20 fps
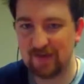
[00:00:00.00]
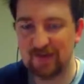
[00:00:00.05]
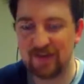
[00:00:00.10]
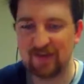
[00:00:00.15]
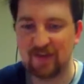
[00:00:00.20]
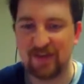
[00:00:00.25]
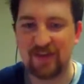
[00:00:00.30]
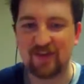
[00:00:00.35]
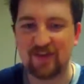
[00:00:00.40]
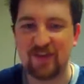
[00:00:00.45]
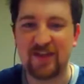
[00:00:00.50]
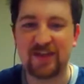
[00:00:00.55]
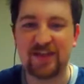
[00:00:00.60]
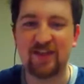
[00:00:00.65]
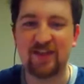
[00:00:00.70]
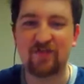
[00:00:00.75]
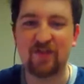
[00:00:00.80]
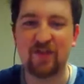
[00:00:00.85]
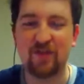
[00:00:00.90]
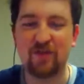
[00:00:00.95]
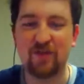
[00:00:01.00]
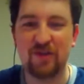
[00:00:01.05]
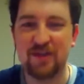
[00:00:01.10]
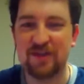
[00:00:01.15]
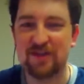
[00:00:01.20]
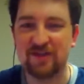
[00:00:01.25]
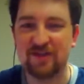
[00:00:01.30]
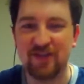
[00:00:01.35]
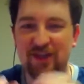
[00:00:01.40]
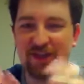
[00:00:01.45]
they give you
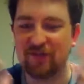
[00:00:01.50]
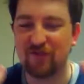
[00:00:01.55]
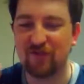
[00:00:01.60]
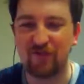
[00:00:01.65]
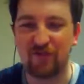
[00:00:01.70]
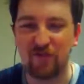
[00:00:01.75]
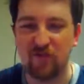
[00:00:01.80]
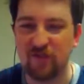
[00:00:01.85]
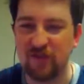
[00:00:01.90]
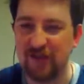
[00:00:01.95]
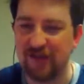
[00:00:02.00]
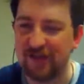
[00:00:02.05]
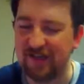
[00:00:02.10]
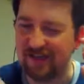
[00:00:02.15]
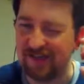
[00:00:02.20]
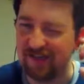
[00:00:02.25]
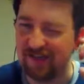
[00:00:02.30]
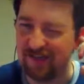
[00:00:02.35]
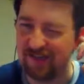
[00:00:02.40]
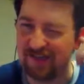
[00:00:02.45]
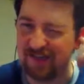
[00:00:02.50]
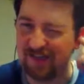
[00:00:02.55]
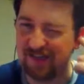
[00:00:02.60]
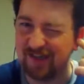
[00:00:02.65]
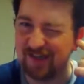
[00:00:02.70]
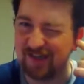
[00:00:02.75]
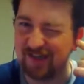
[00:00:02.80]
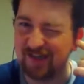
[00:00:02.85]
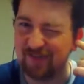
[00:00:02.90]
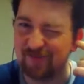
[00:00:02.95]
these like free
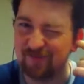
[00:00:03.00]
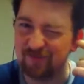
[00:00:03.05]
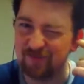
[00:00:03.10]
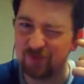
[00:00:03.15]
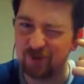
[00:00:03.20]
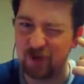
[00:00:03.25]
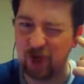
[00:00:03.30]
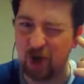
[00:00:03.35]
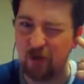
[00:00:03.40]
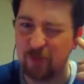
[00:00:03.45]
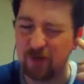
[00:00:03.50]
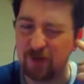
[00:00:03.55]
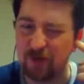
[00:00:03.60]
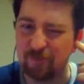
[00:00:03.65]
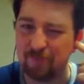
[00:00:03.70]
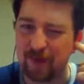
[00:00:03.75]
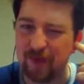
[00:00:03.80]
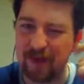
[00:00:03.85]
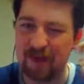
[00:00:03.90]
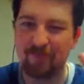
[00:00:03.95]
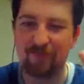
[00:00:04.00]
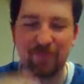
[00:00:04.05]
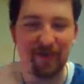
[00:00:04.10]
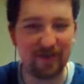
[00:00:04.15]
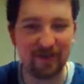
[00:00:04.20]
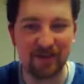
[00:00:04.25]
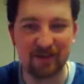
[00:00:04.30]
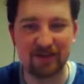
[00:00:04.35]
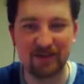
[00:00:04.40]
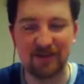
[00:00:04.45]
Copacabana
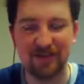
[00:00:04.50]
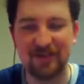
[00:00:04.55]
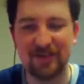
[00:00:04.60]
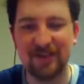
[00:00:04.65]
bucks